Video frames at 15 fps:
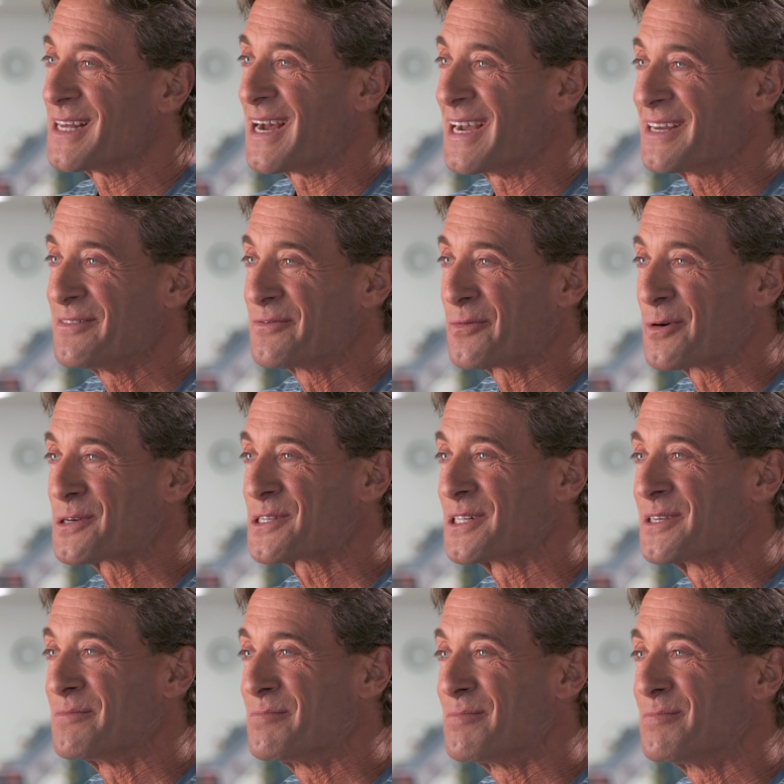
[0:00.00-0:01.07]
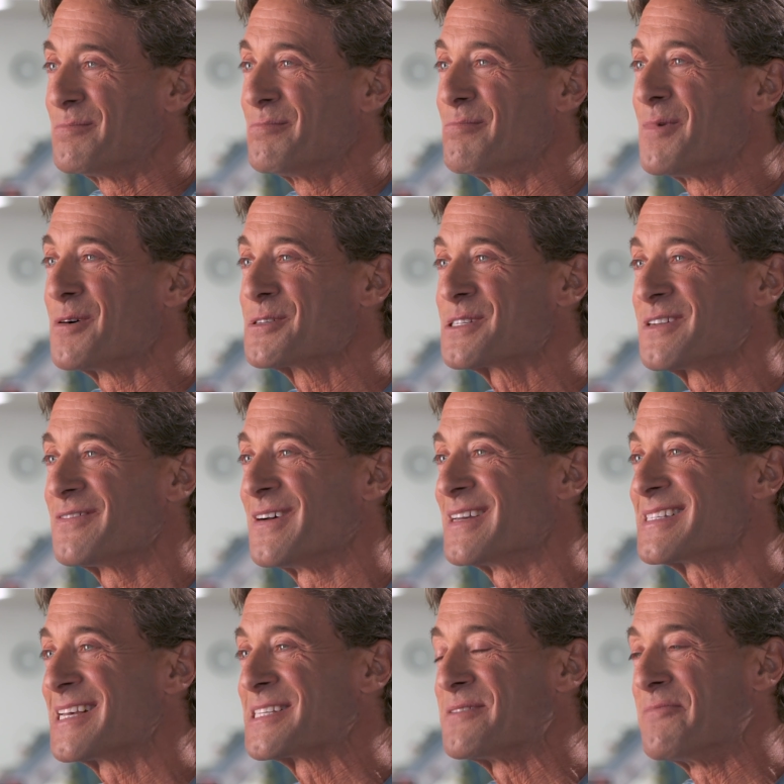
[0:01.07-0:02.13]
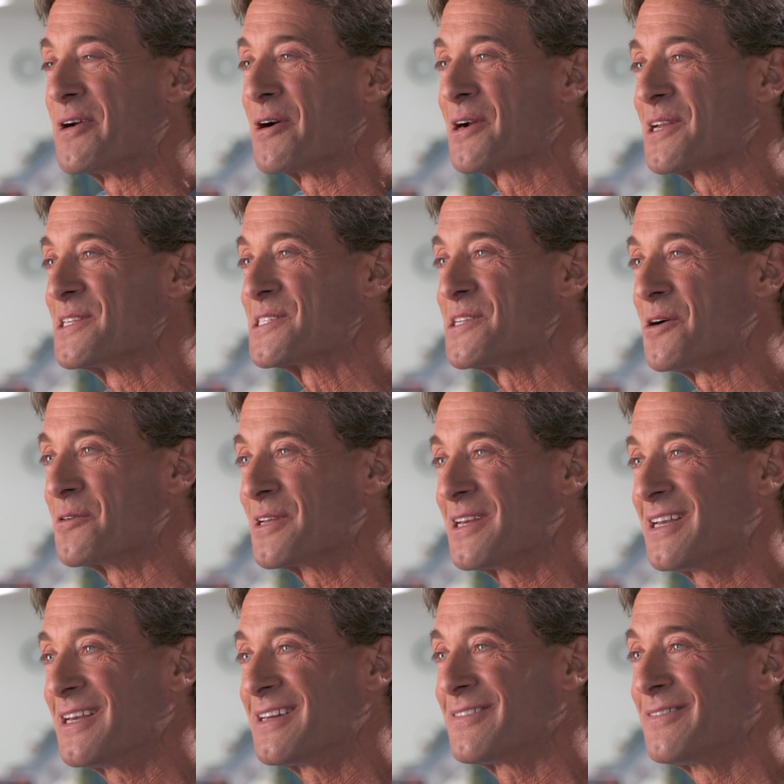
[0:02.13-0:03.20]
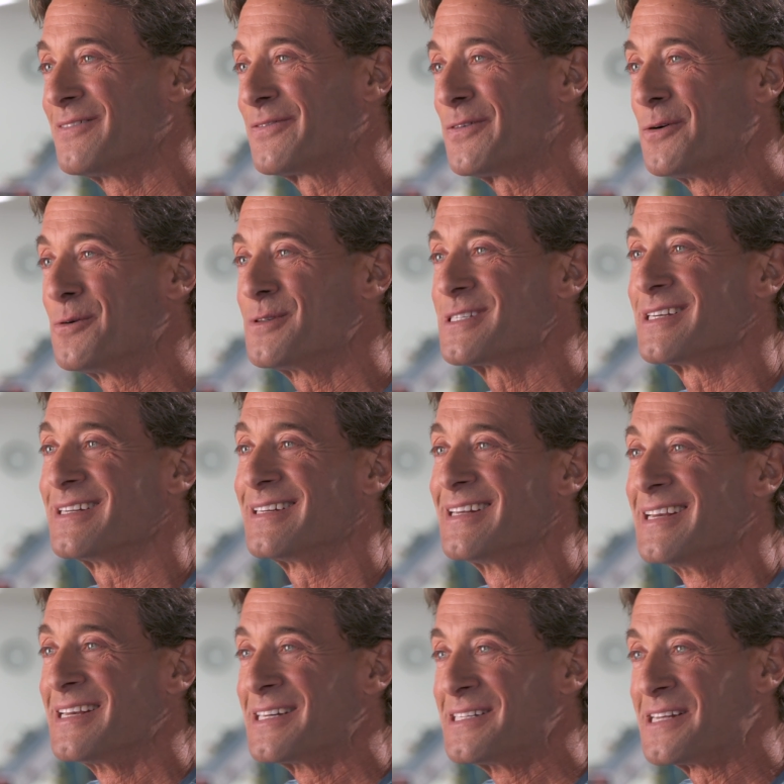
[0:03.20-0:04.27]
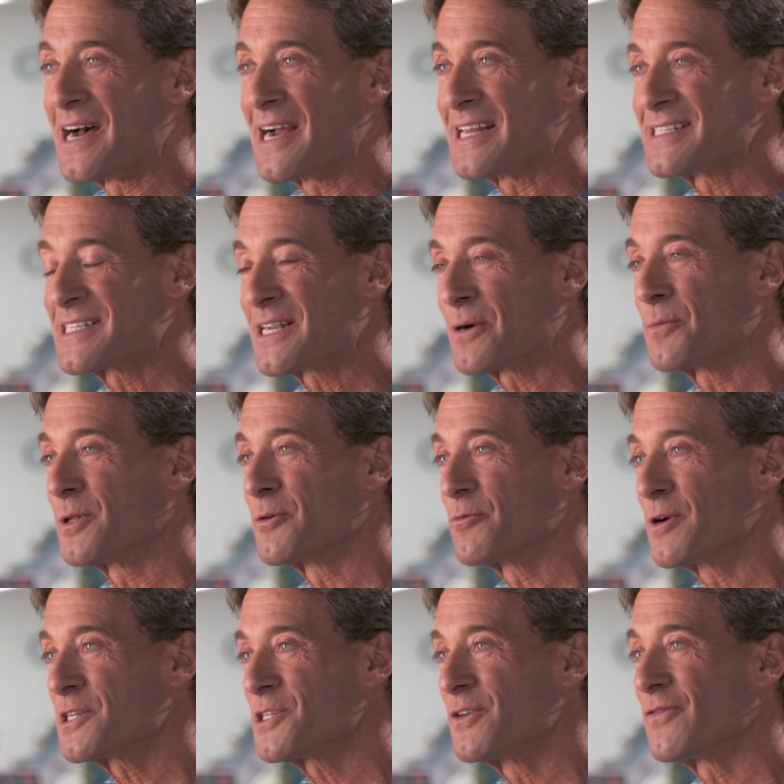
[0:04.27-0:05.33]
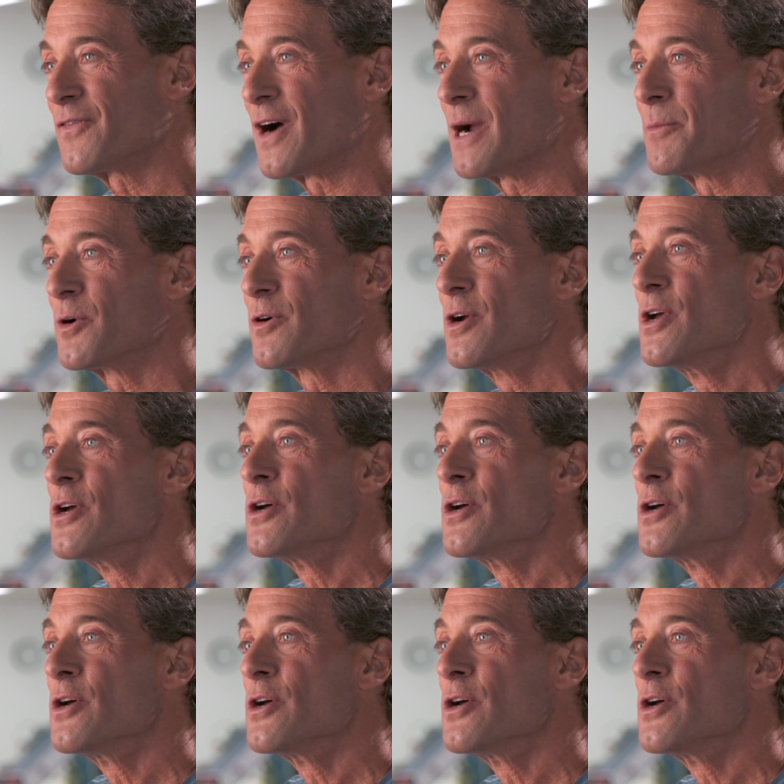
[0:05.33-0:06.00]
diet. Unfortunately, most of us as Americans don't eat foods and diets terribly rich in fiber,